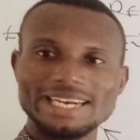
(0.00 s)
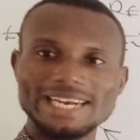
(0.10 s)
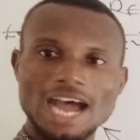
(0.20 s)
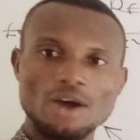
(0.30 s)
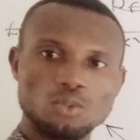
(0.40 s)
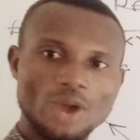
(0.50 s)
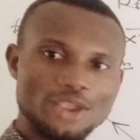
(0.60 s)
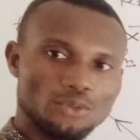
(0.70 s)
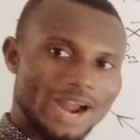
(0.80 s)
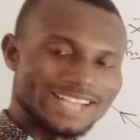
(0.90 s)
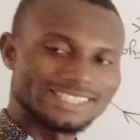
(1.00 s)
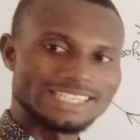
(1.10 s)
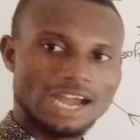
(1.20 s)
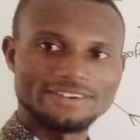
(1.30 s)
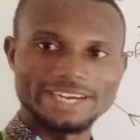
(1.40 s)
Now, when you write
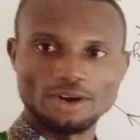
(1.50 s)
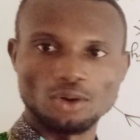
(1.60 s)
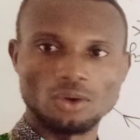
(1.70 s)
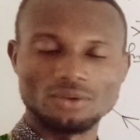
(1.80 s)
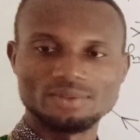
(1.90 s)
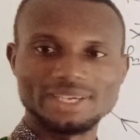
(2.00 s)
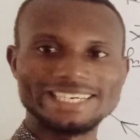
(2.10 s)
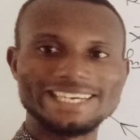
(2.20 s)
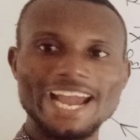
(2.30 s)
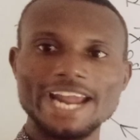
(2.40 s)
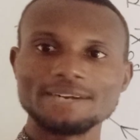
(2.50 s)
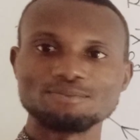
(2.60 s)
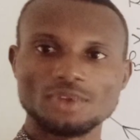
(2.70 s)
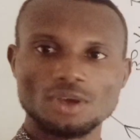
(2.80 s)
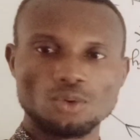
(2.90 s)
down the law,
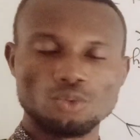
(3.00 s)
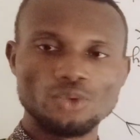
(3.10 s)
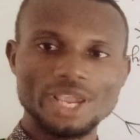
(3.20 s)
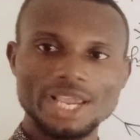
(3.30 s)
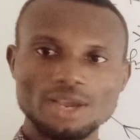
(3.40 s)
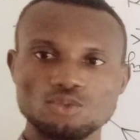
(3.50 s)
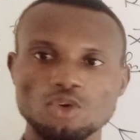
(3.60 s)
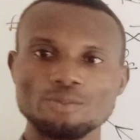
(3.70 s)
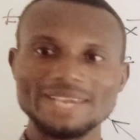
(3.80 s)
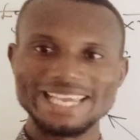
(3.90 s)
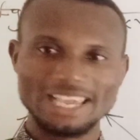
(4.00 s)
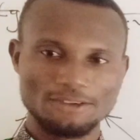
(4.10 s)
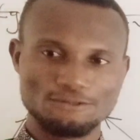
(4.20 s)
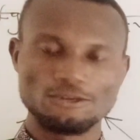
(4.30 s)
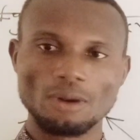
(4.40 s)
then we will be
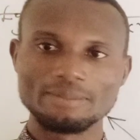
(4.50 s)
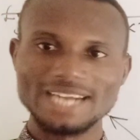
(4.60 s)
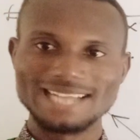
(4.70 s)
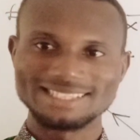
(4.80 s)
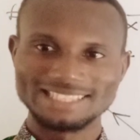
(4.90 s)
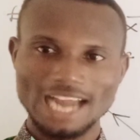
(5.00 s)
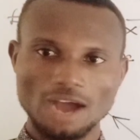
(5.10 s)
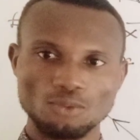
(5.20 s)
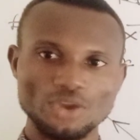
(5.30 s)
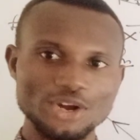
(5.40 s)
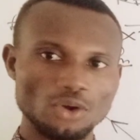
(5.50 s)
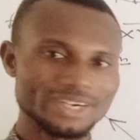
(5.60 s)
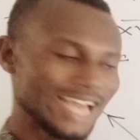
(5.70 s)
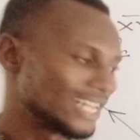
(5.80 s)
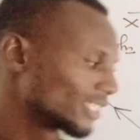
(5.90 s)
informed that now we
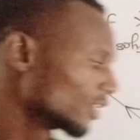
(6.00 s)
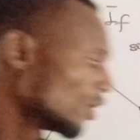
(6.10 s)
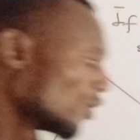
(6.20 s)
know that